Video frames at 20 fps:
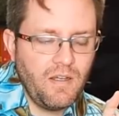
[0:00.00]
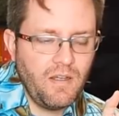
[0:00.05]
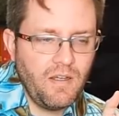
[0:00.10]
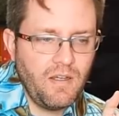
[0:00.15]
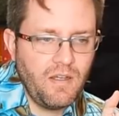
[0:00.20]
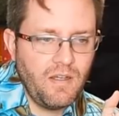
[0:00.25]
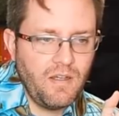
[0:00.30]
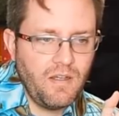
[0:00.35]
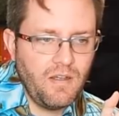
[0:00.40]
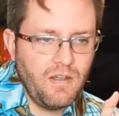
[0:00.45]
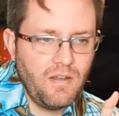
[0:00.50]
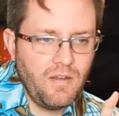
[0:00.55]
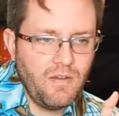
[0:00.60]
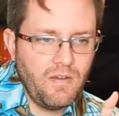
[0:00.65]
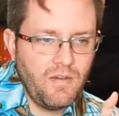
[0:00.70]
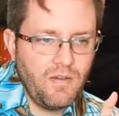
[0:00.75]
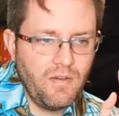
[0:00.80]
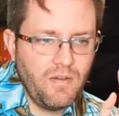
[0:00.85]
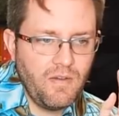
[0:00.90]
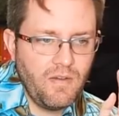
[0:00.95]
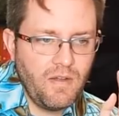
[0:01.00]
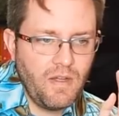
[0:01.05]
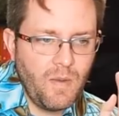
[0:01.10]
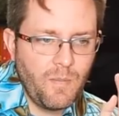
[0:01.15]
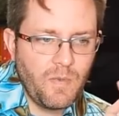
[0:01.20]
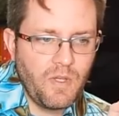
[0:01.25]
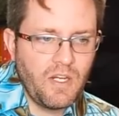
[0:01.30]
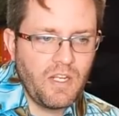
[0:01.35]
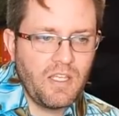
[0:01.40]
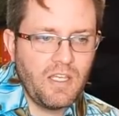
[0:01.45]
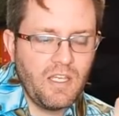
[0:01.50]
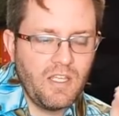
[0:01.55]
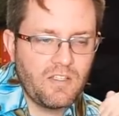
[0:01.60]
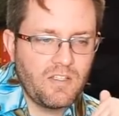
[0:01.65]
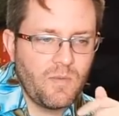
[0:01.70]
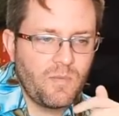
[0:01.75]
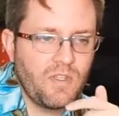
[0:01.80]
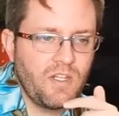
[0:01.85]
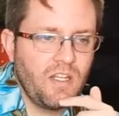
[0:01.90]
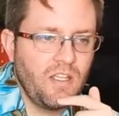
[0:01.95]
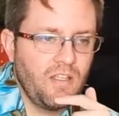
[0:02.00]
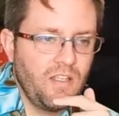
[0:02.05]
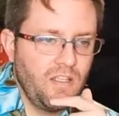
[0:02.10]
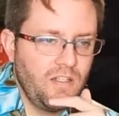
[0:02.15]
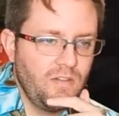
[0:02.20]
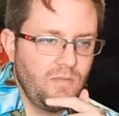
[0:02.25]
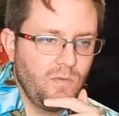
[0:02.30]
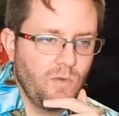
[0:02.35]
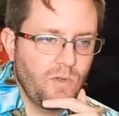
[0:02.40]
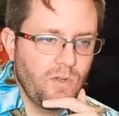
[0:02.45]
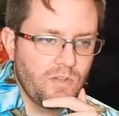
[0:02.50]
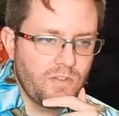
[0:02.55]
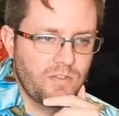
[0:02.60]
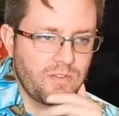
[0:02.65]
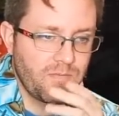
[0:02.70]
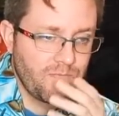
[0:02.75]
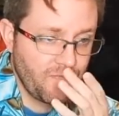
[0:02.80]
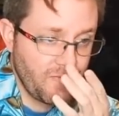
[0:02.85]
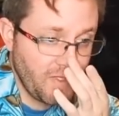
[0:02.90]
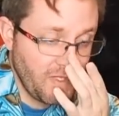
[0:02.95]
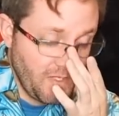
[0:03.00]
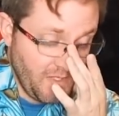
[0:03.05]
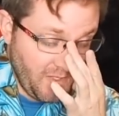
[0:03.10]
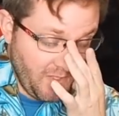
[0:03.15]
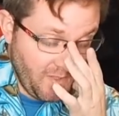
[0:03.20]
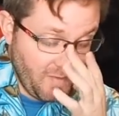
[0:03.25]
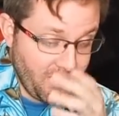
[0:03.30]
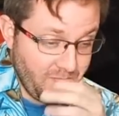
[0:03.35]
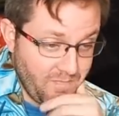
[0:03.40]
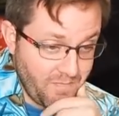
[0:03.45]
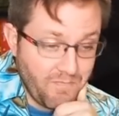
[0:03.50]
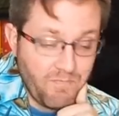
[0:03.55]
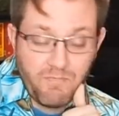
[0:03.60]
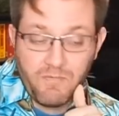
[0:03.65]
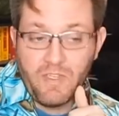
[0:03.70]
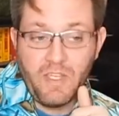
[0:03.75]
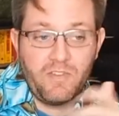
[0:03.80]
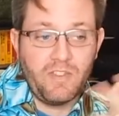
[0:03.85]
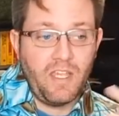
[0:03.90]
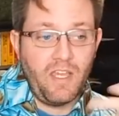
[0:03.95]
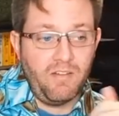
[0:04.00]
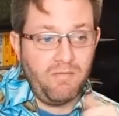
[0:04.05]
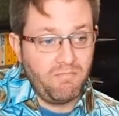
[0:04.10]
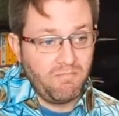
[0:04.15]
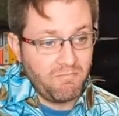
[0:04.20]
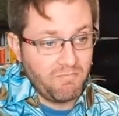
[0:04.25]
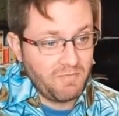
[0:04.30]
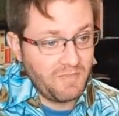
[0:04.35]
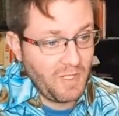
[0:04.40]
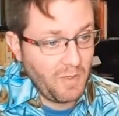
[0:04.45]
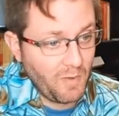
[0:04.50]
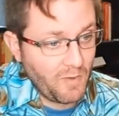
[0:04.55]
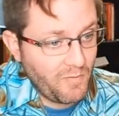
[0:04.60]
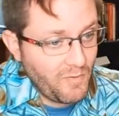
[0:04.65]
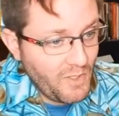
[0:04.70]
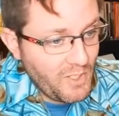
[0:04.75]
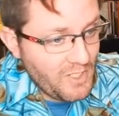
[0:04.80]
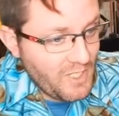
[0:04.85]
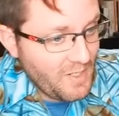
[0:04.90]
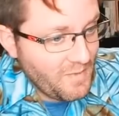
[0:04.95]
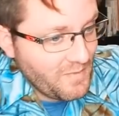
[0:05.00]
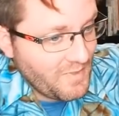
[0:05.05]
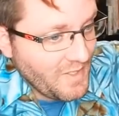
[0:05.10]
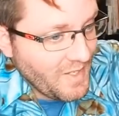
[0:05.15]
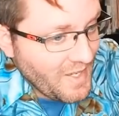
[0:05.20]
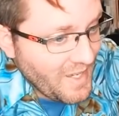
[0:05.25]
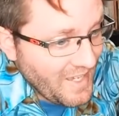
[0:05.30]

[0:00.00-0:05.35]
uh, I'm going to get something out of that divorce. How's that? Does that work for you, James?